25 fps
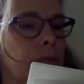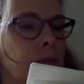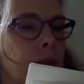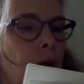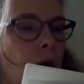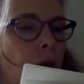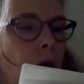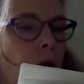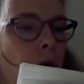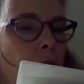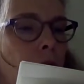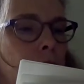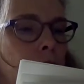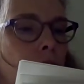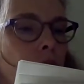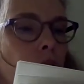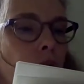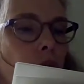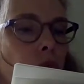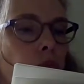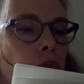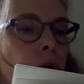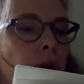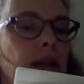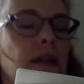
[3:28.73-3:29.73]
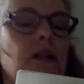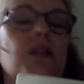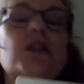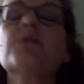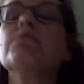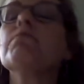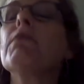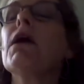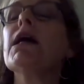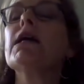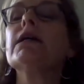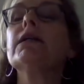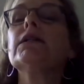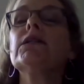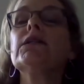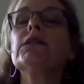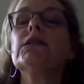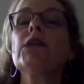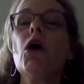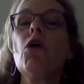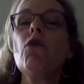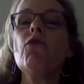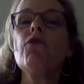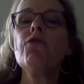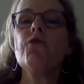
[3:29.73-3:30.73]
I correct
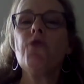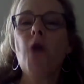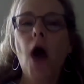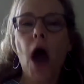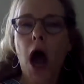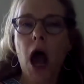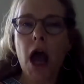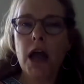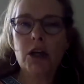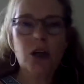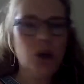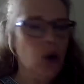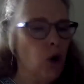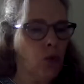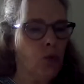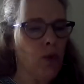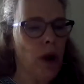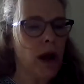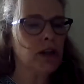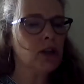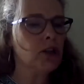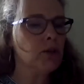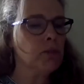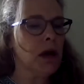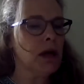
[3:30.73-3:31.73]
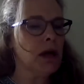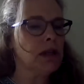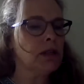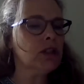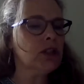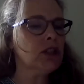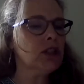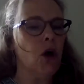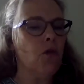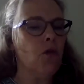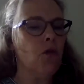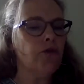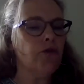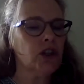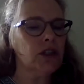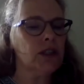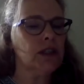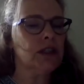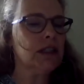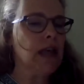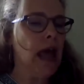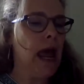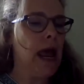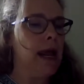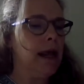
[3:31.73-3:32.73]
myself to
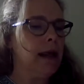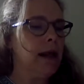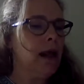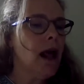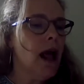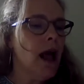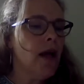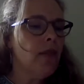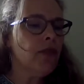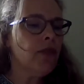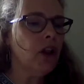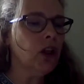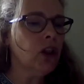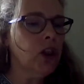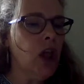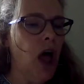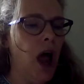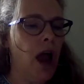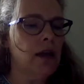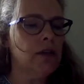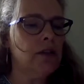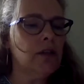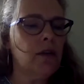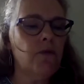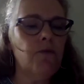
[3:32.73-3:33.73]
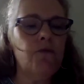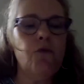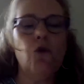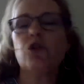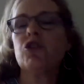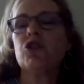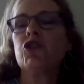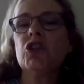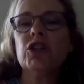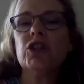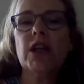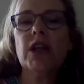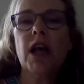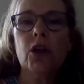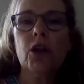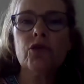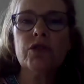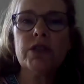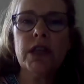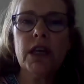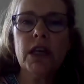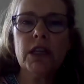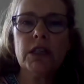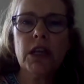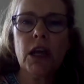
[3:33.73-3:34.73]
say the lies of fortune
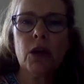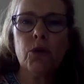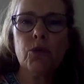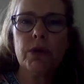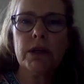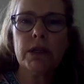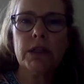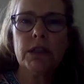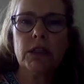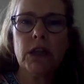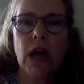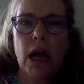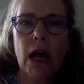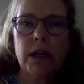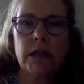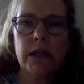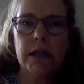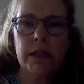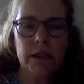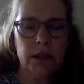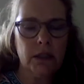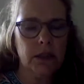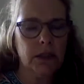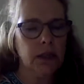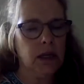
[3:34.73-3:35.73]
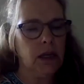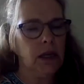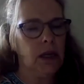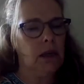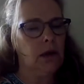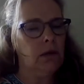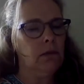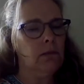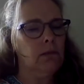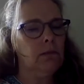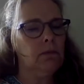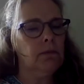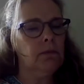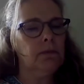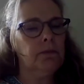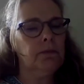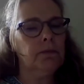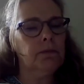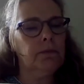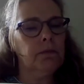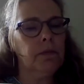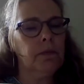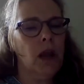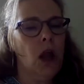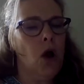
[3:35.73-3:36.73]
tellers is a redundancy.
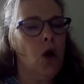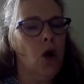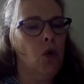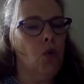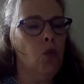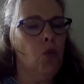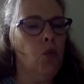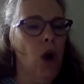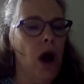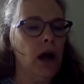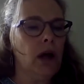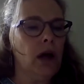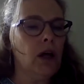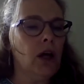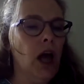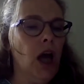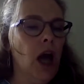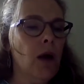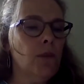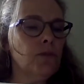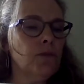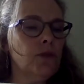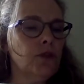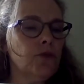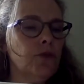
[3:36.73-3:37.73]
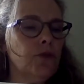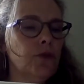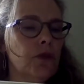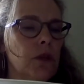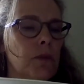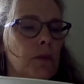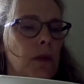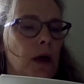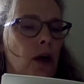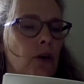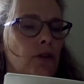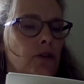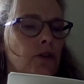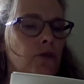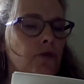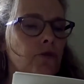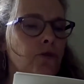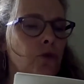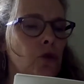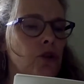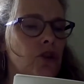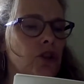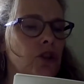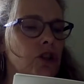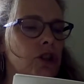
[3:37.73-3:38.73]
What comes from the mouths of
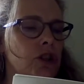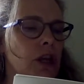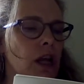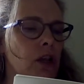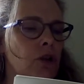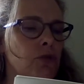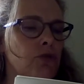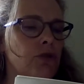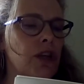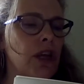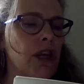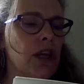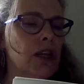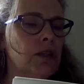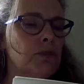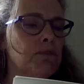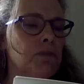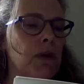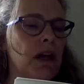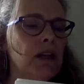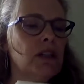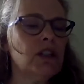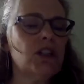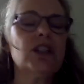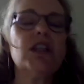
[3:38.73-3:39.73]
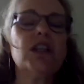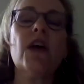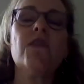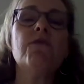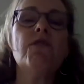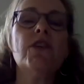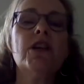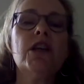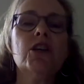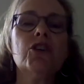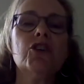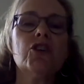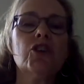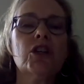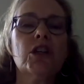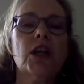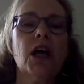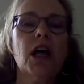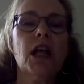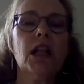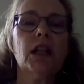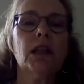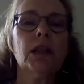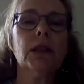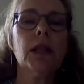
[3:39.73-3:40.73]
fortune tellers is by definition
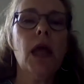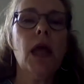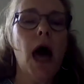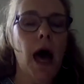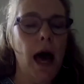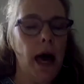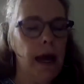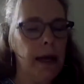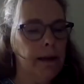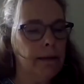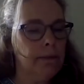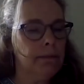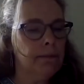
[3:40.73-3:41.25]
a lie.